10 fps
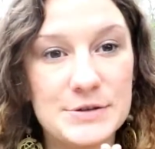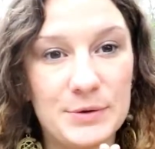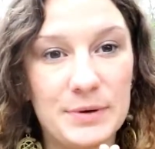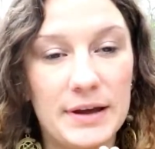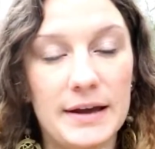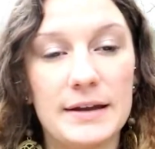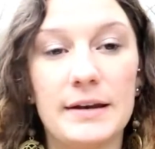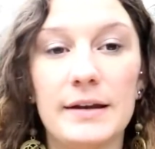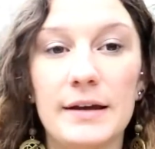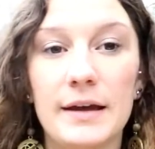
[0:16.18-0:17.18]
tuning
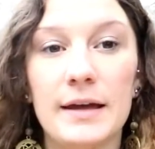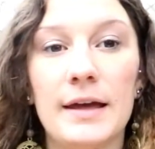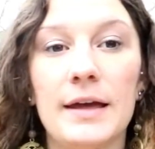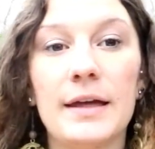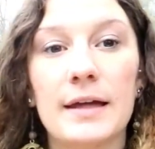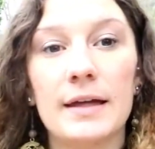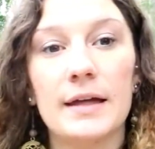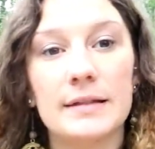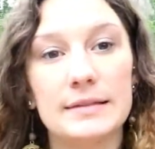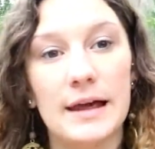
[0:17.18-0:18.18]
in.
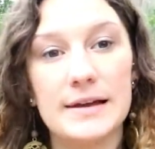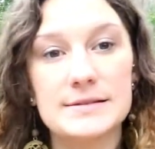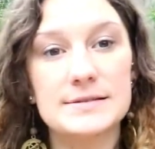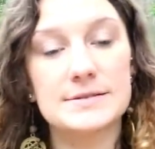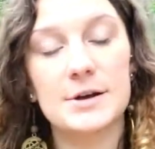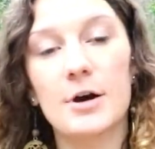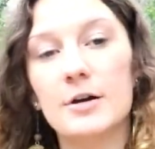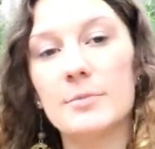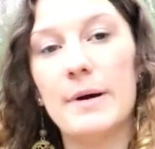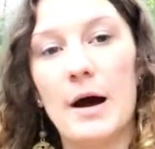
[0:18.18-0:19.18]
Let's
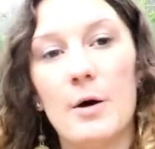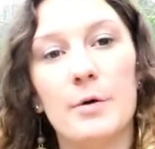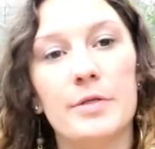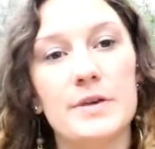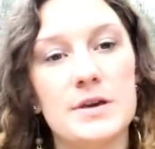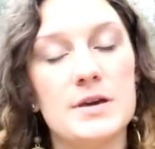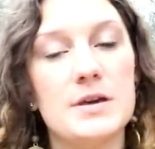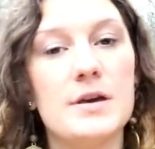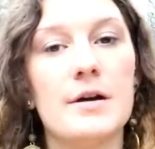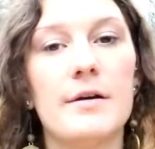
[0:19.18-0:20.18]
talk about
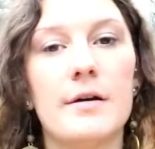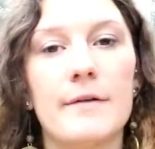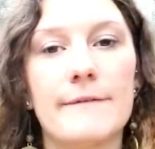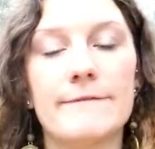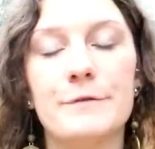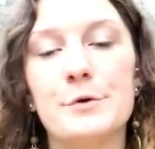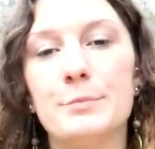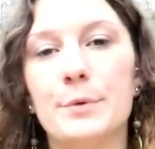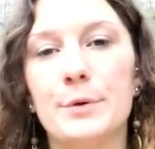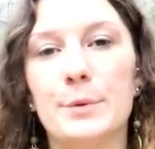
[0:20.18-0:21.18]
the
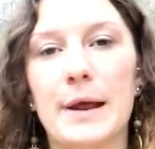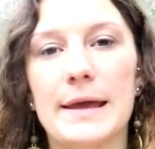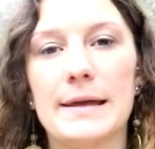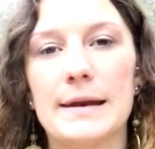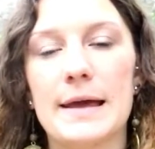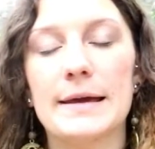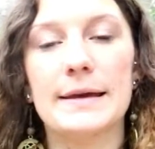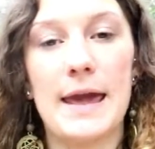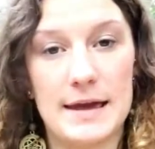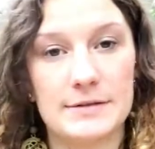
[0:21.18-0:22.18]
full moon in
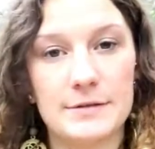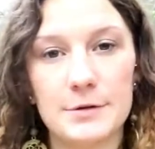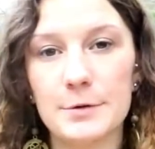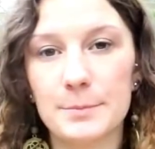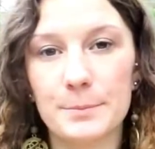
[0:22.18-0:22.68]
Cancer.